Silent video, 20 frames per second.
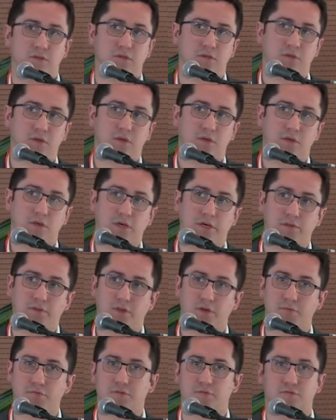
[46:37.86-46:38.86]
they had
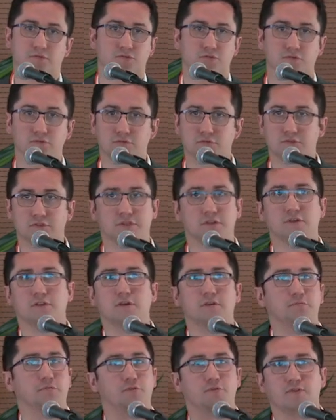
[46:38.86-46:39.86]
the option to see
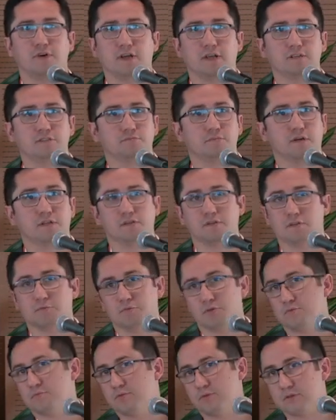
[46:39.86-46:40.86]
their profiles, but in the
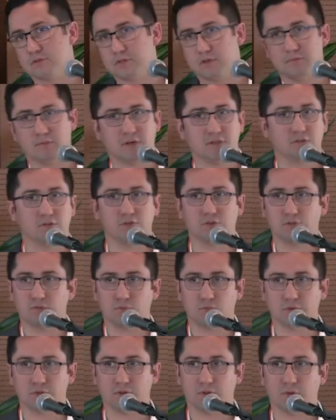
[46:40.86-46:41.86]
Pure portal, but
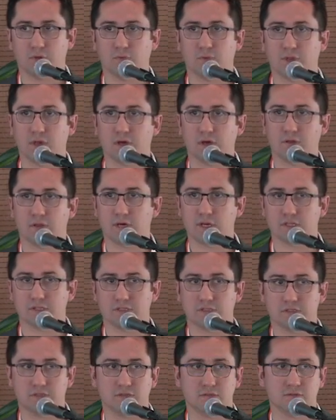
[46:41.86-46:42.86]
without
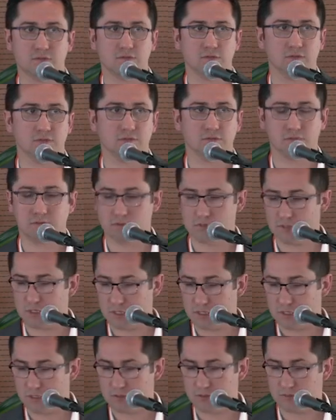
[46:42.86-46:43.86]
access to
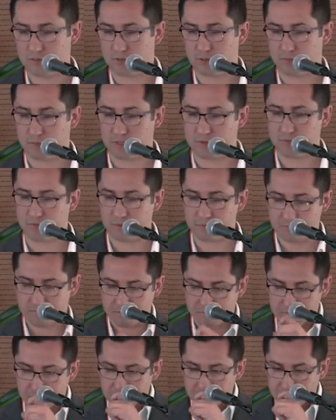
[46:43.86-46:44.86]
the platform.
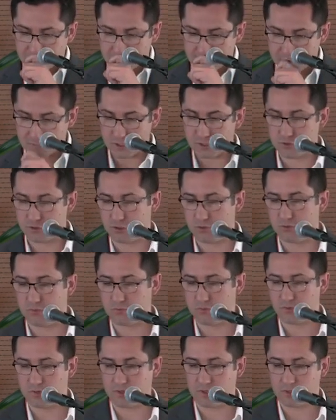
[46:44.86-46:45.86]
So
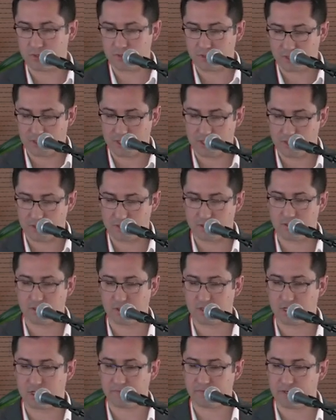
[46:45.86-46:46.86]
we
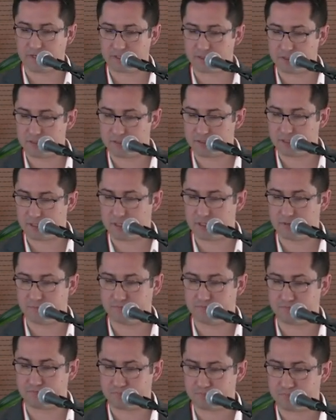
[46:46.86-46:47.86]
gave access,
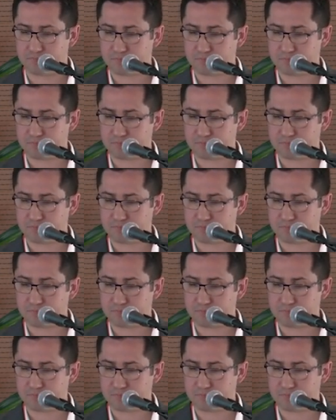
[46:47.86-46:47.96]
and